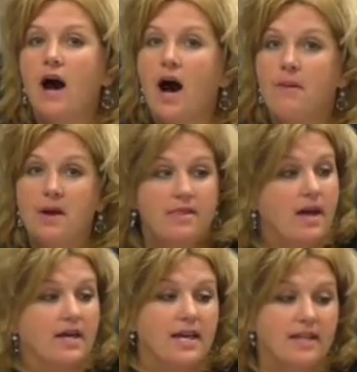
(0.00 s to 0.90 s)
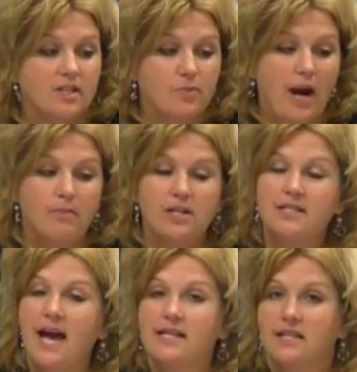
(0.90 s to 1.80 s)
and again, that's property
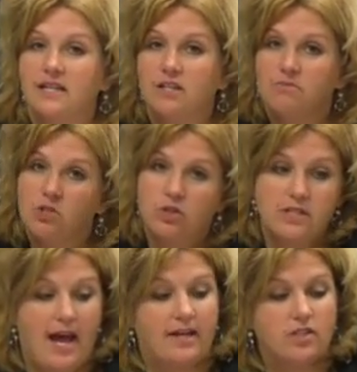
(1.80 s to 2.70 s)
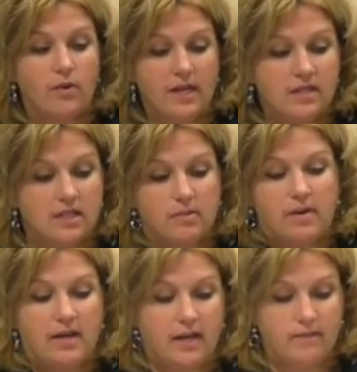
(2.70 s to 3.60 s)
tax and income surtax going into the
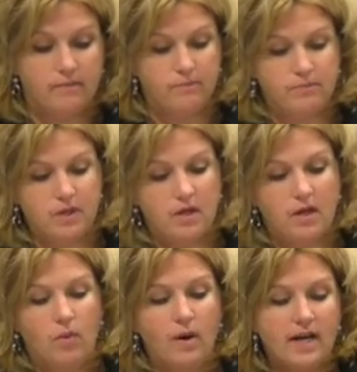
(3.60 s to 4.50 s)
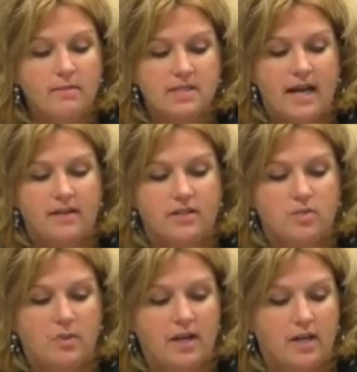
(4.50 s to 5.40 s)
bucket. What comes out of
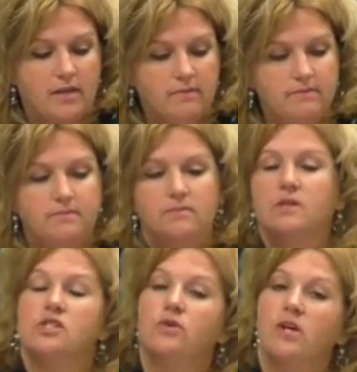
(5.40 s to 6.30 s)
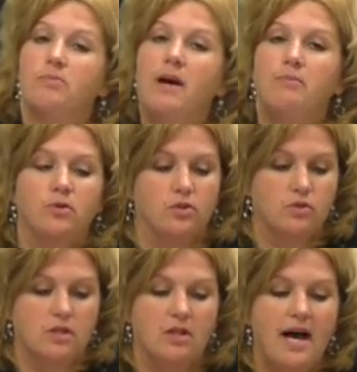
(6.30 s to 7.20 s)
this bucket? As you hear Peple
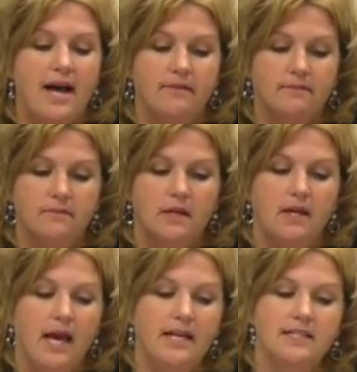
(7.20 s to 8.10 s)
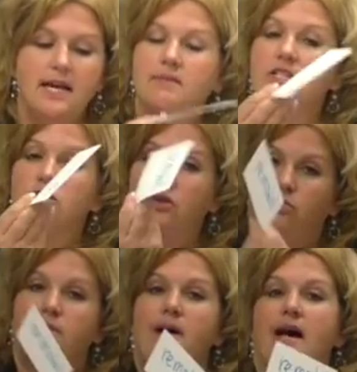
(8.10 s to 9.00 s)
used a lot. Anytime that you're
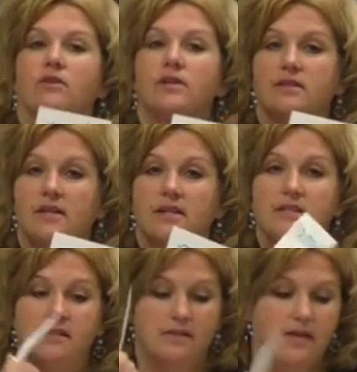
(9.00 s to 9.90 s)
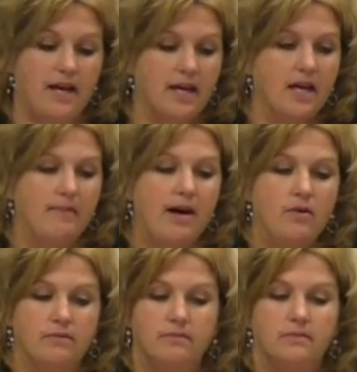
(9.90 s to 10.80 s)
remodeling things, that can come
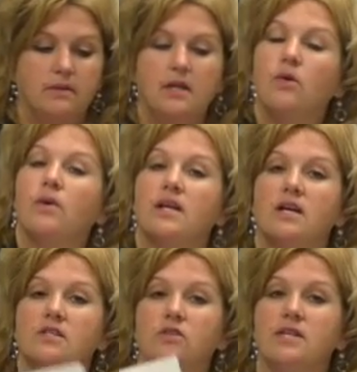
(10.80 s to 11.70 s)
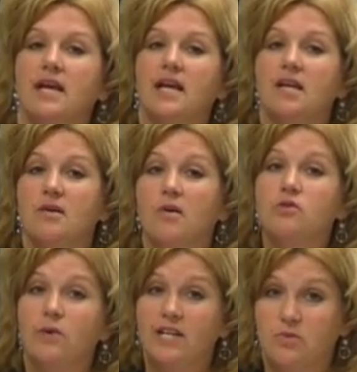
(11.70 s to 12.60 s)
out. We can also take any
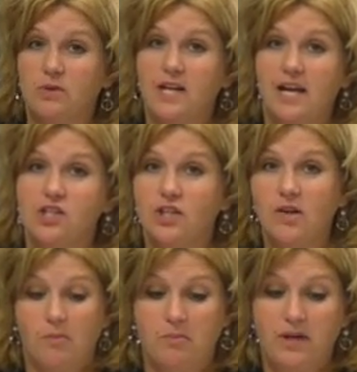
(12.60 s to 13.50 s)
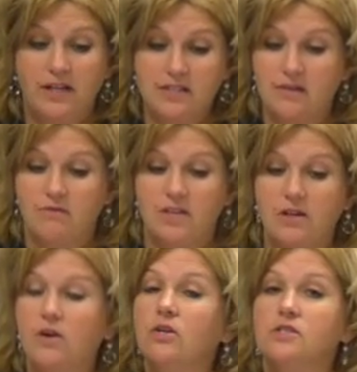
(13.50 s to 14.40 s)
transportation, bus,
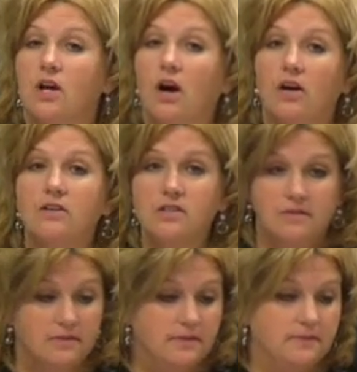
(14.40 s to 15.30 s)
vehicles, cars.